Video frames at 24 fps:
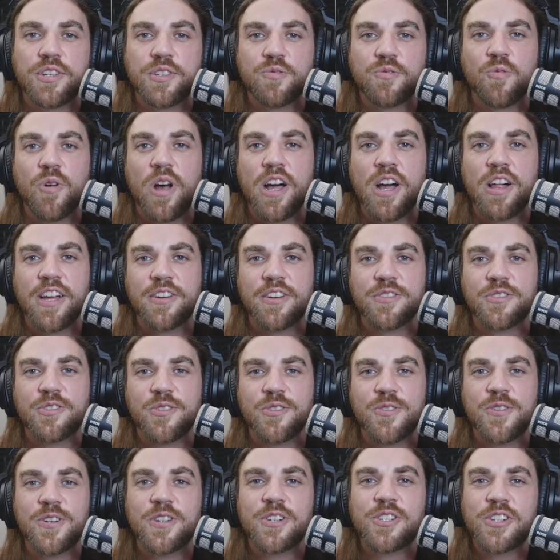as well at
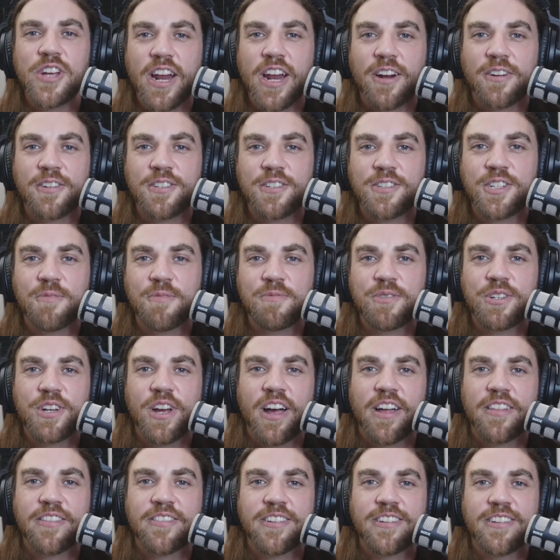Azuna. Shout out to Jim
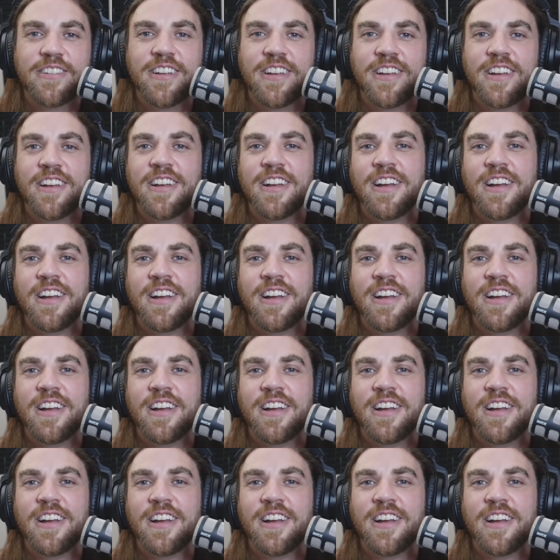Johnson.